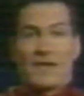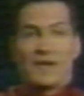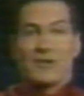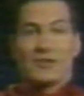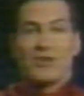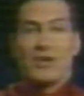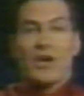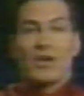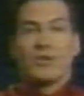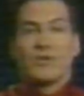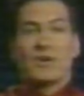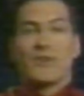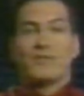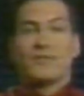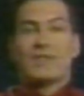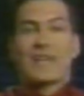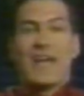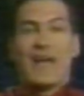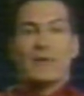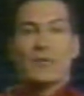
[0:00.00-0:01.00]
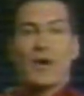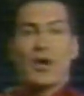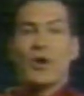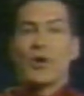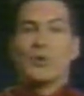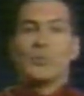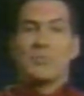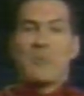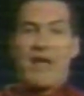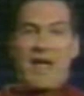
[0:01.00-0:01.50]
daughter of
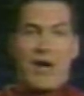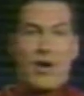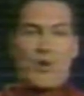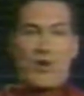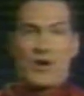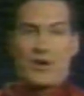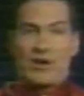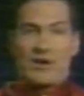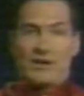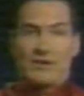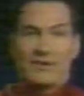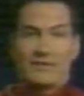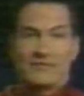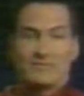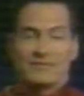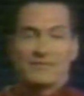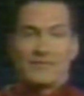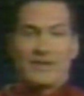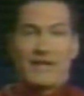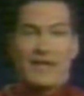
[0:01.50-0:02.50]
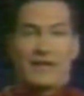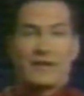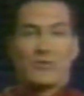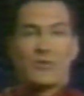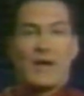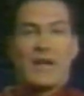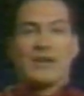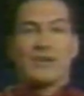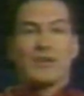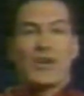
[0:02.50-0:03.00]
Tyrone Power, and
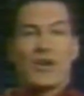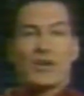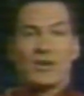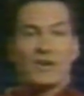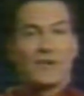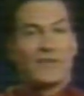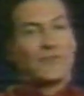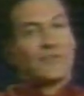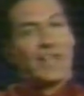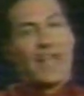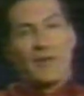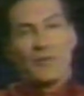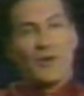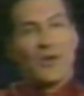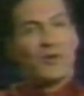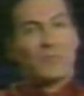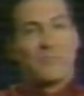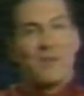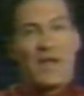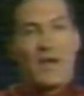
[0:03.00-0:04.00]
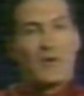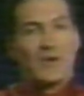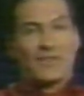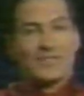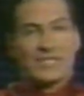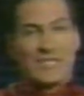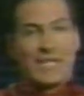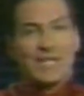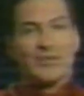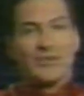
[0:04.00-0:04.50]
granddaughter of Tyrone Power
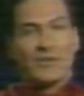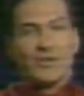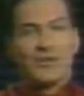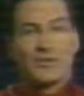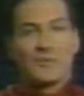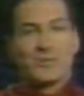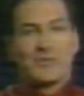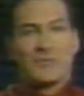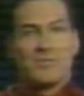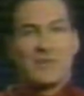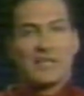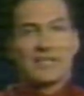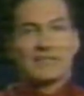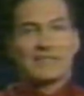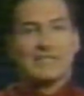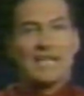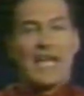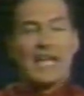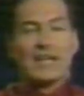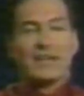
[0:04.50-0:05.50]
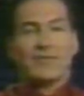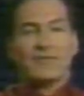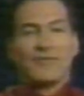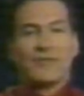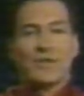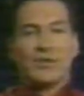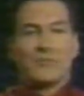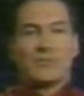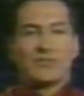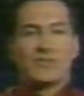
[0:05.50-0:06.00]
Sr., who was a big silent
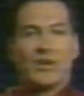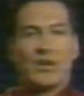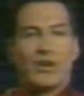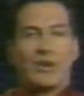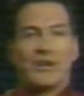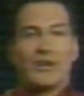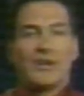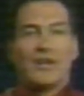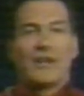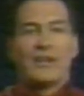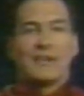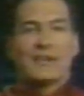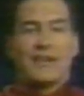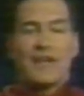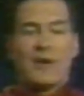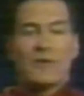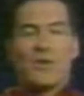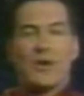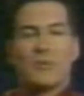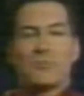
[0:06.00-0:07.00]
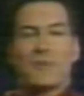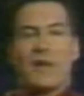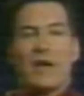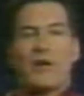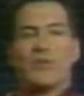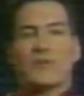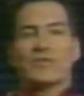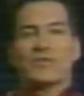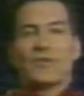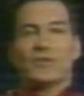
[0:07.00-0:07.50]
film star. Tyrone
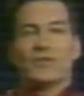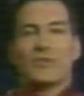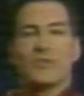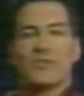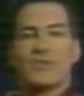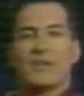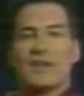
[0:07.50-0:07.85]
Power Jr.